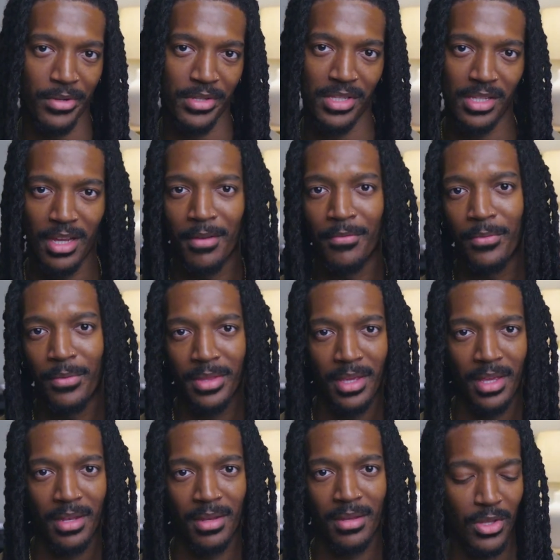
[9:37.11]
stuff
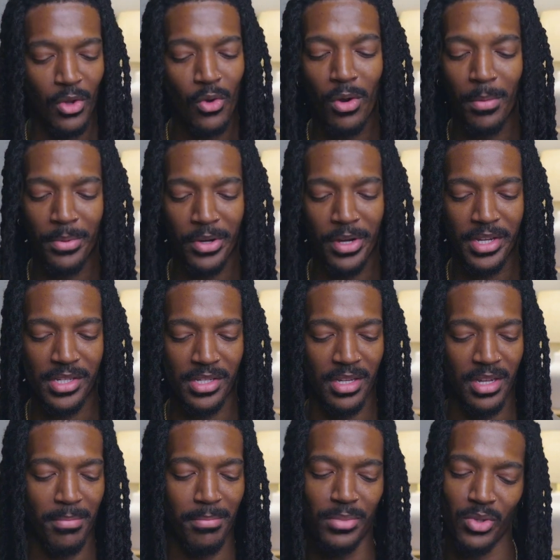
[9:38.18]
within the chord progression
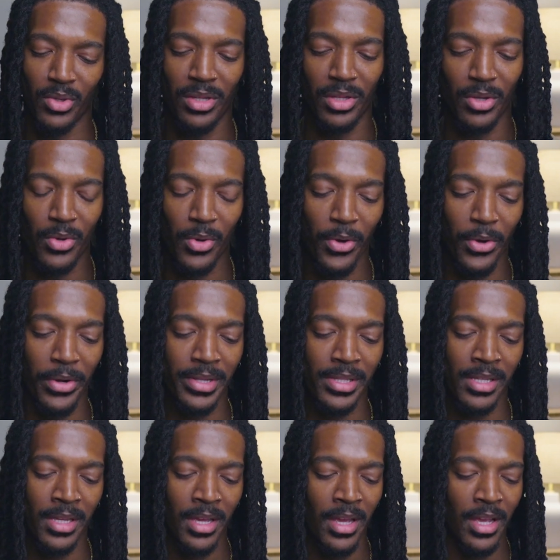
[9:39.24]
and between the chords.